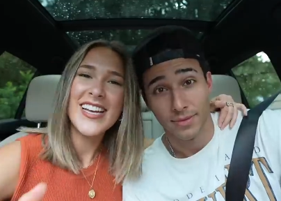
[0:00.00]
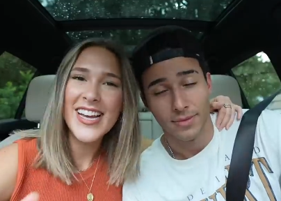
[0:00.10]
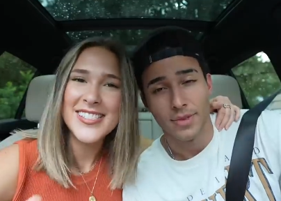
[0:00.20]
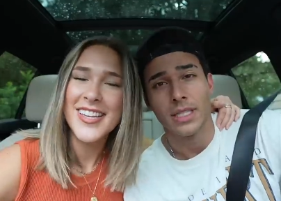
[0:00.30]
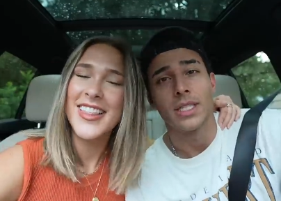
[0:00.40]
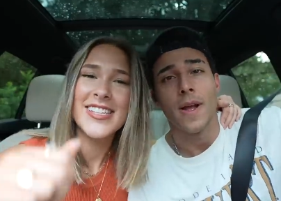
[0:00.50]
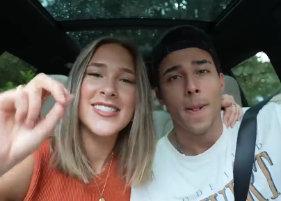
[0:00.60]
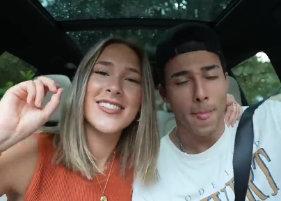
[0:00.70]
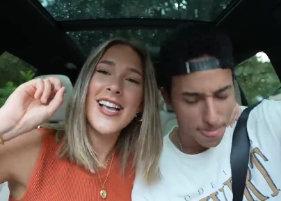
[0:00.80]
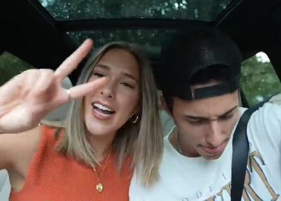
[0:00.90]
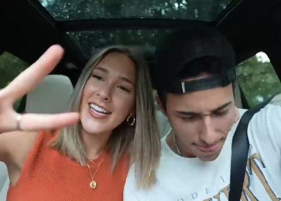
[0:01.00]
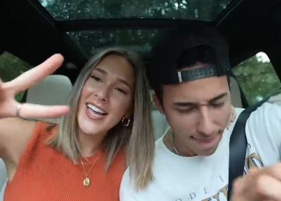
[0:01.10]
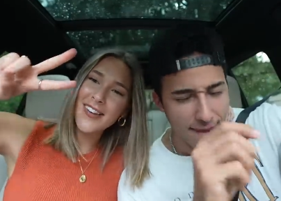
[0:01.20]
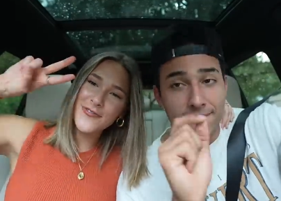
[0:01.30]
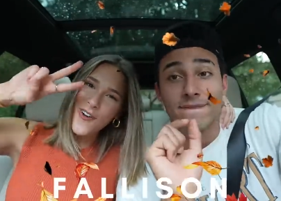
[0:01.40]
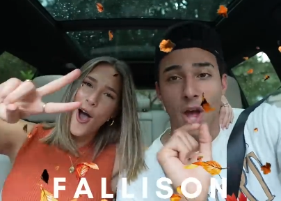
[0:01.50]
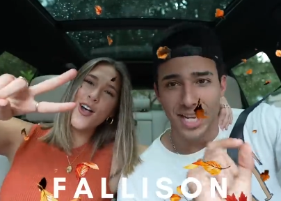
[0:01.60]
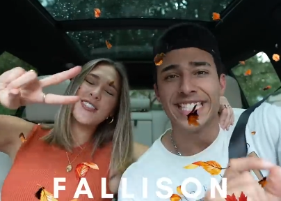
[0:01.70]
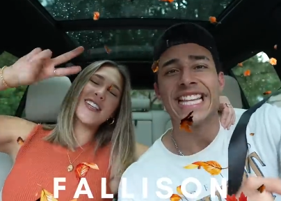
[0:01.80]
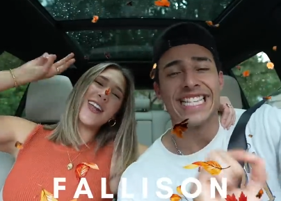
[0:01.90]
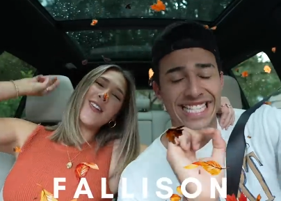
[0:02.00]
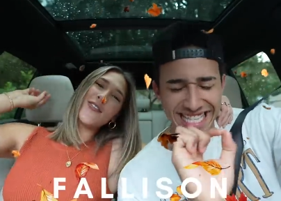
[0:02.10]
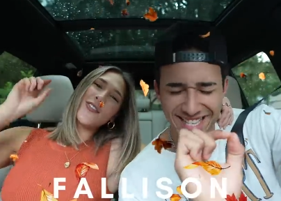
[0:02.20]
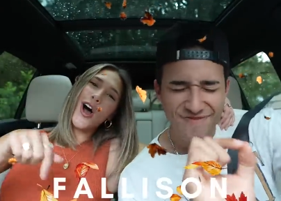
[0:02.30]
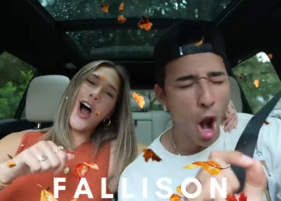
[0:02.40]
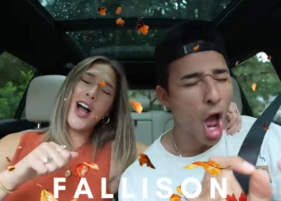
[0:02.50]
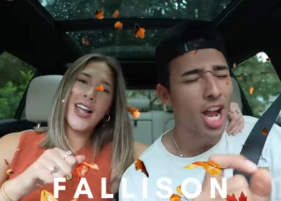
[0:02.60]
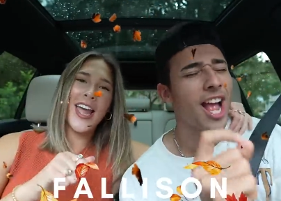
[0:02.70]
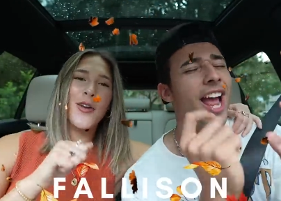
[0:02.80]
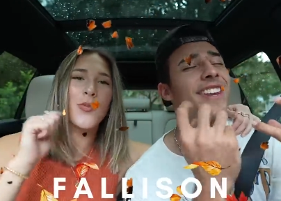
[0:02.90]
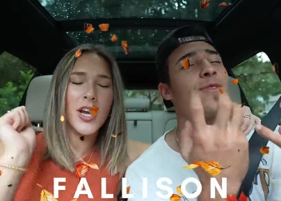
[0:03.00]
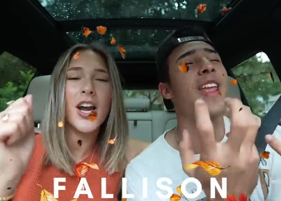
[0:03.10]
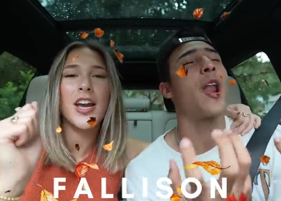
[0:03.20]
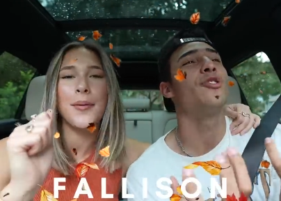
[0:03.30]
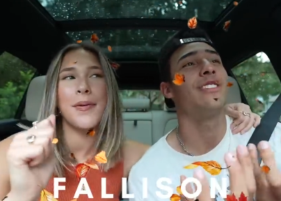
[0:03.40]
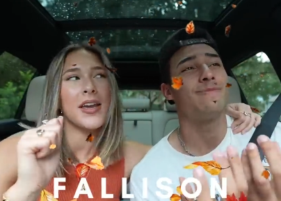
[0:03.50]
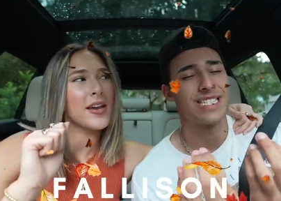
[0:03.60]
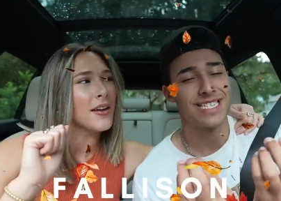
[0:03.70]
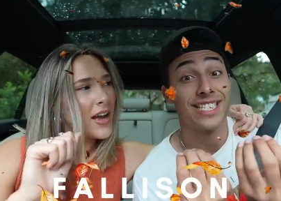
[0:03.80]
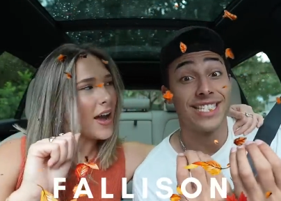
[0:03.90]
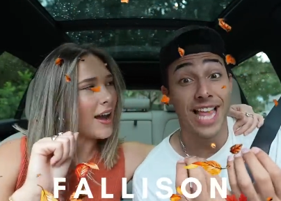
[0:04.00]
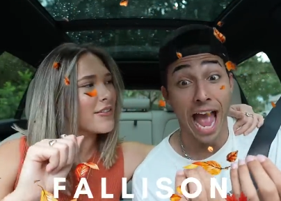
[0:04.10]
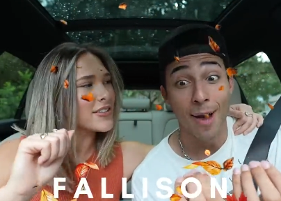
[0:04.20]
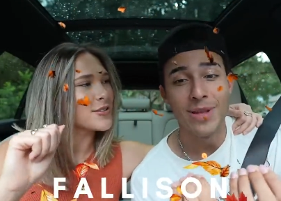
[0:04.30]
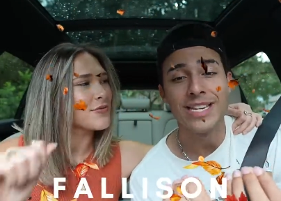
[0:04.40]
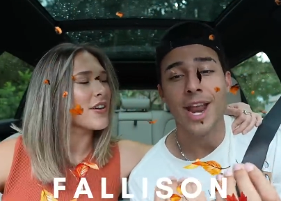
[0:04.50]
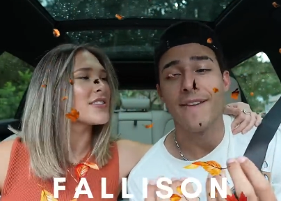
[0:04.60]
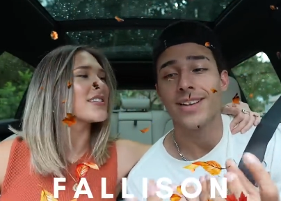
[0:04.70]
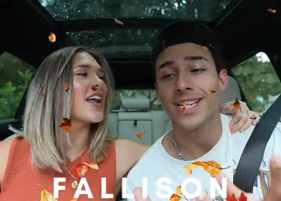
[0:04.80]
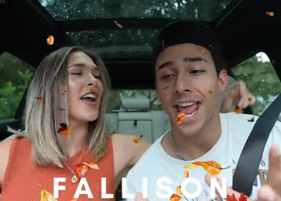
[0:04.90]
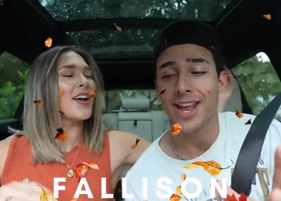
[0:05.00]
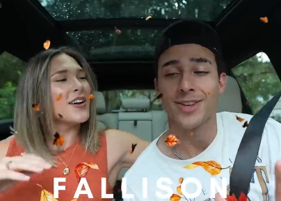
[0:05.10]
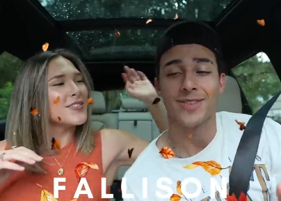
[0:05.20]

Speaker 1: is the second Follow vlog, and we are gonna be having some fun today